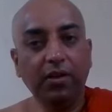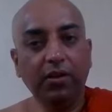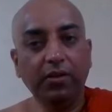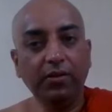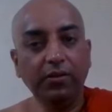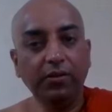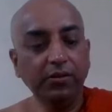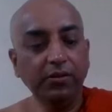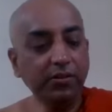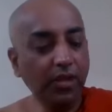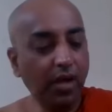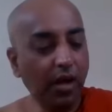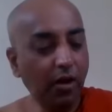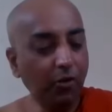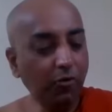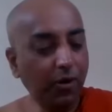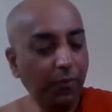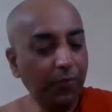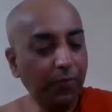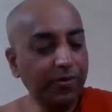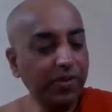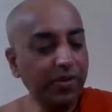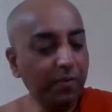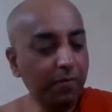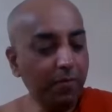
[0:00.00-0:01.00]
How
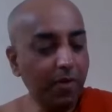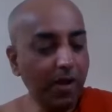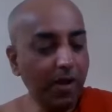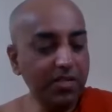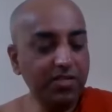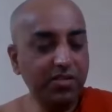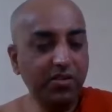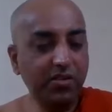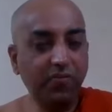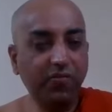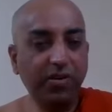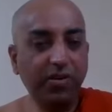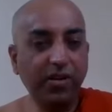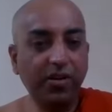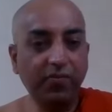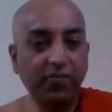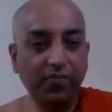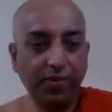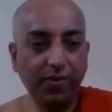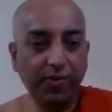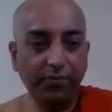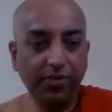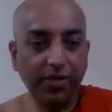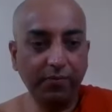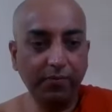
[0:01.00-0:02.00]
Abhidhamma is different
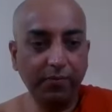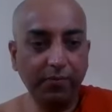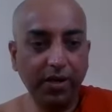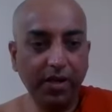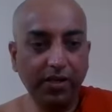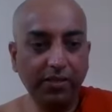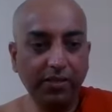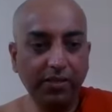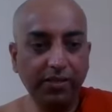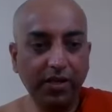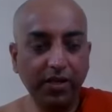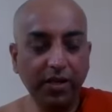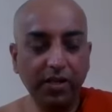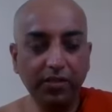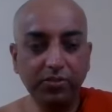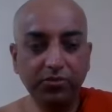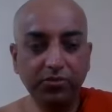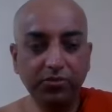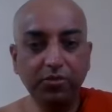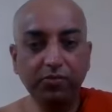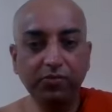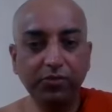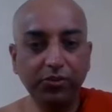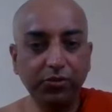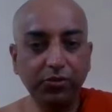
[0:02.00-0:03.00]
from Dhamma, that
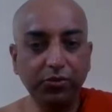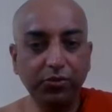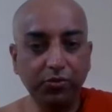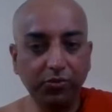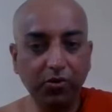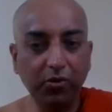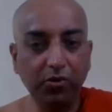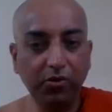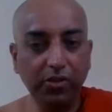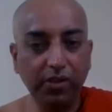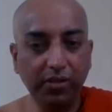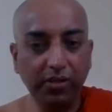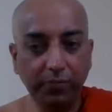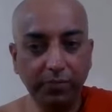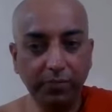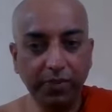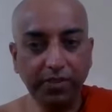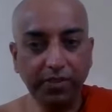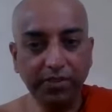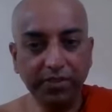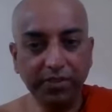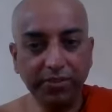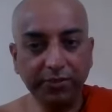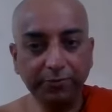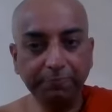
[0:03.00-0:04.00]
also we should know a little
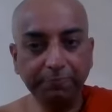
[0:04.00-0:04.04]
bit.